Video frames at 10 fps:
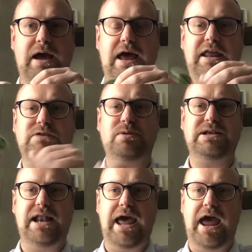and this was
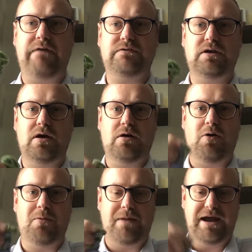left
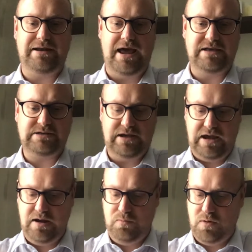on my desk
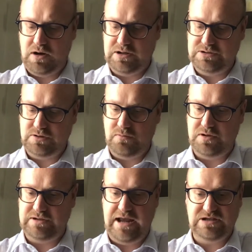in work, so it
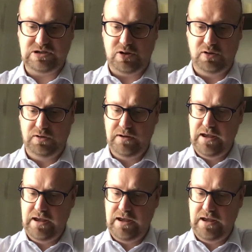was in school,